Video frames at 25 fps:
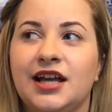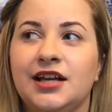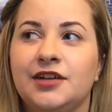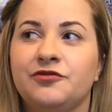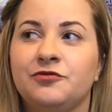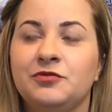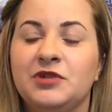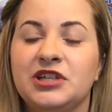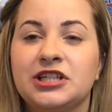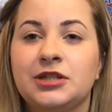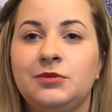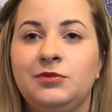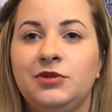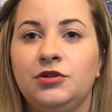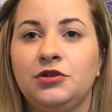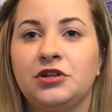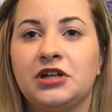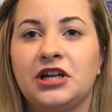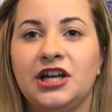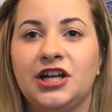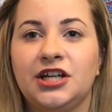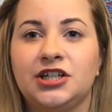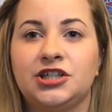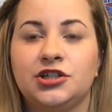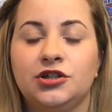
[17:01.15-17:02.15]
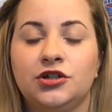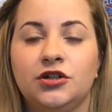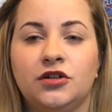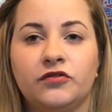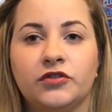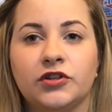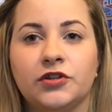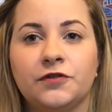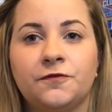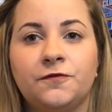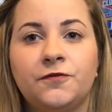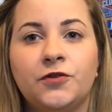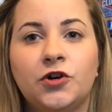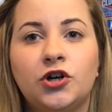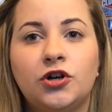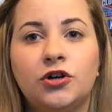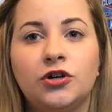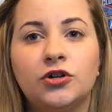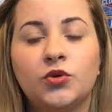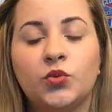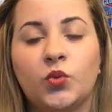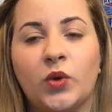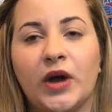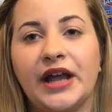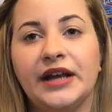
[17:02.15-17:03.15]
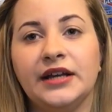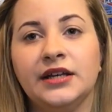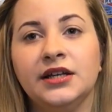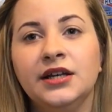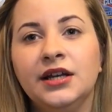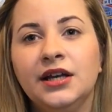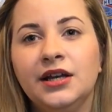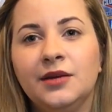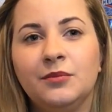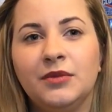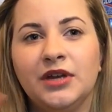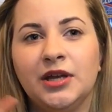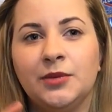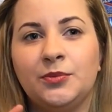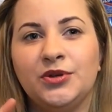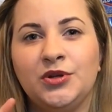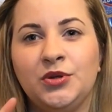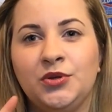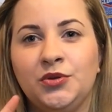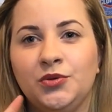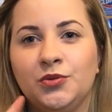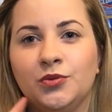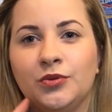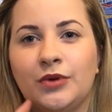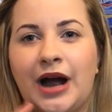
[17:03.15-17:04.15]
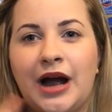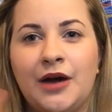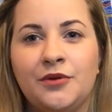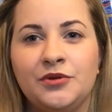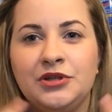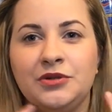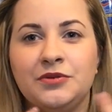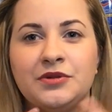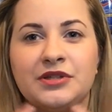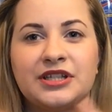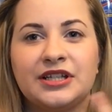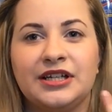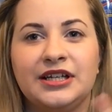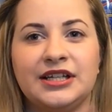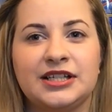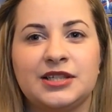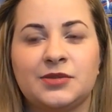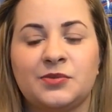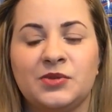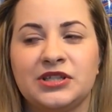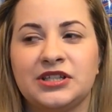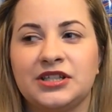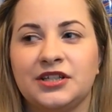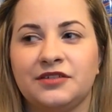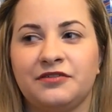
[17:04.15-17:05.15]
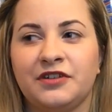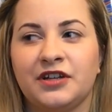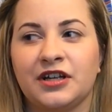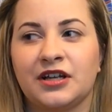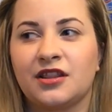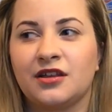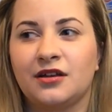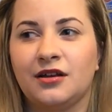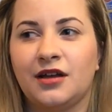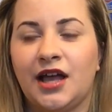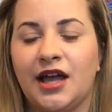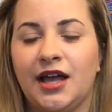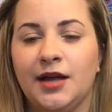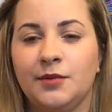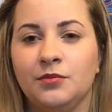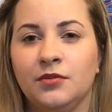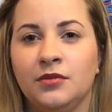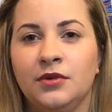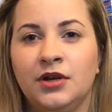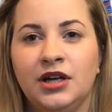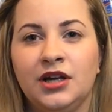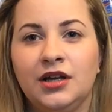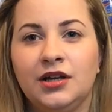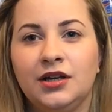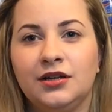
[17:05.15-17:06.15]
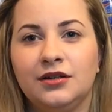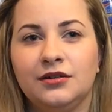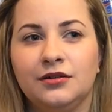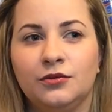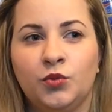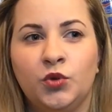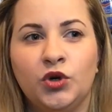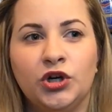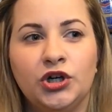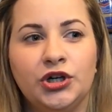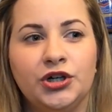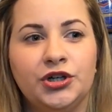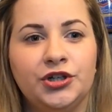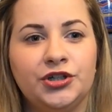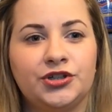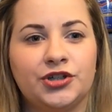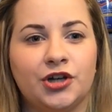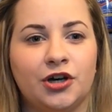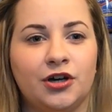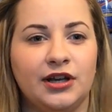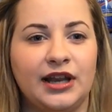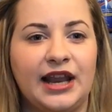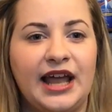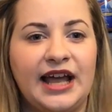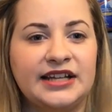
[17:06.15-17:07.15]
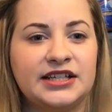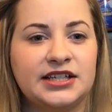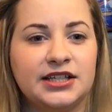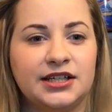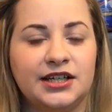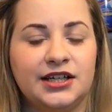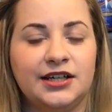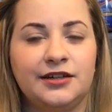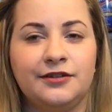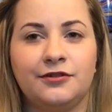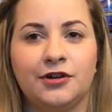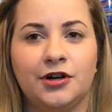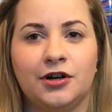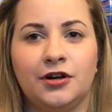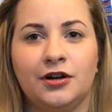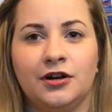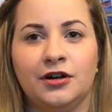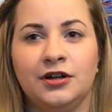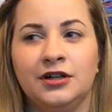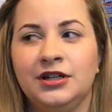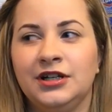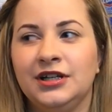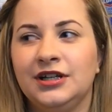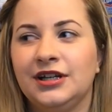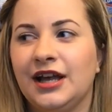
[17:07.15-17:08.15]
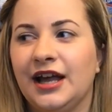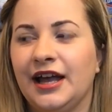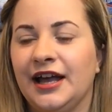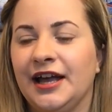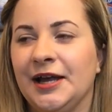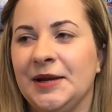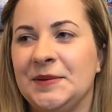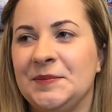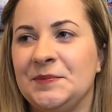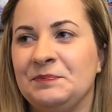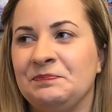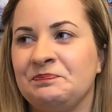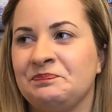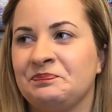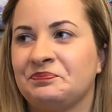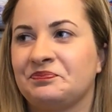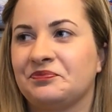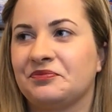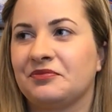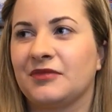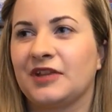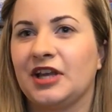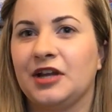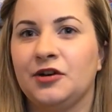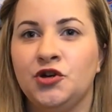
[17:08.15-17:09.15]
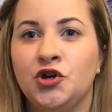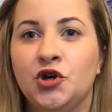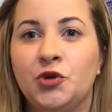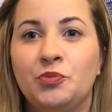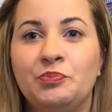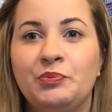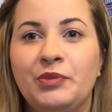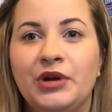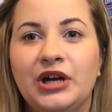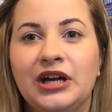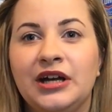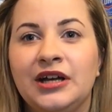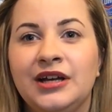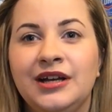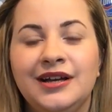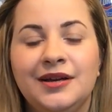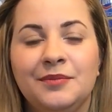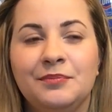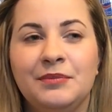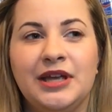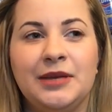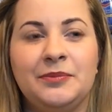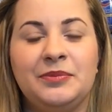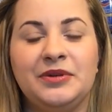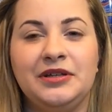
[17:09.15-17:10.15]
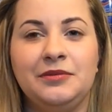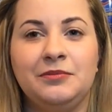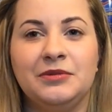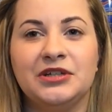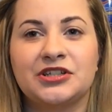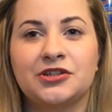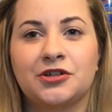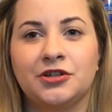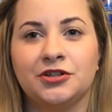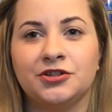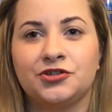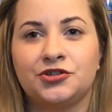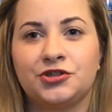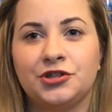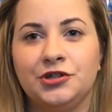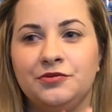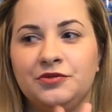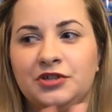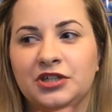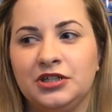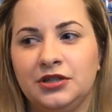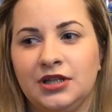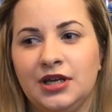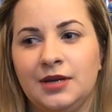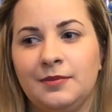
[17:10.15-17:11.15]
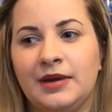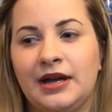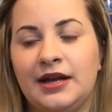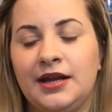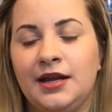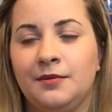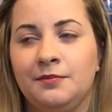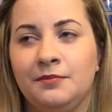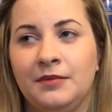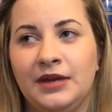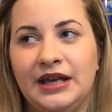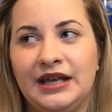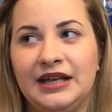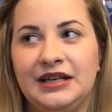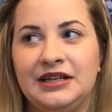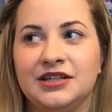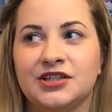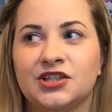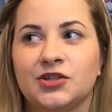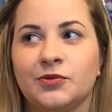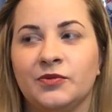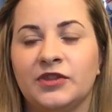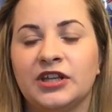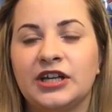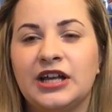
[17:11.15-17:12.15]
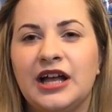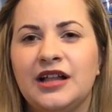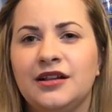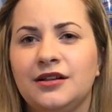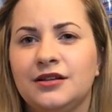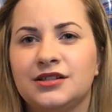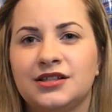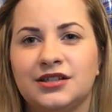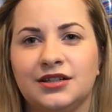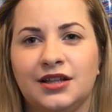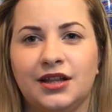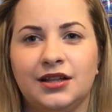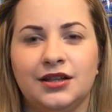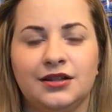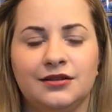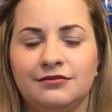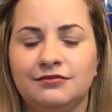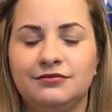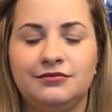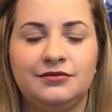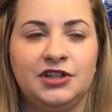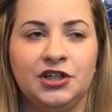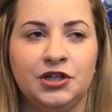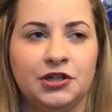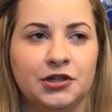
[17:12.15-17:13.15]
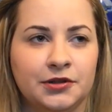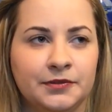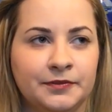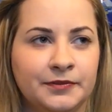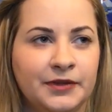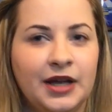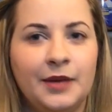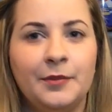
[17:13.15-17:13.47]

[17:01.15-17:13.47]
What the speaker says: kind of miscommunication over the phone when maybe how you say a specific word or letter or number may be misconstrued and they may hear something else, and then, you know,